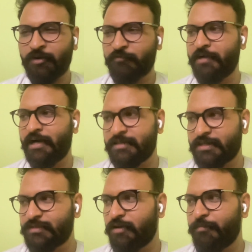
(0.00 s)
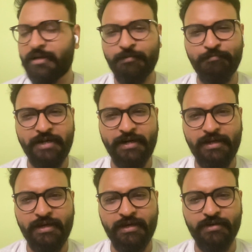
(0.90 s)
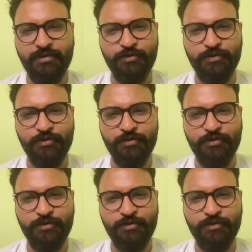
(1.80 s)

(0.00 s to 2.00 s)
of my answer is going to be completely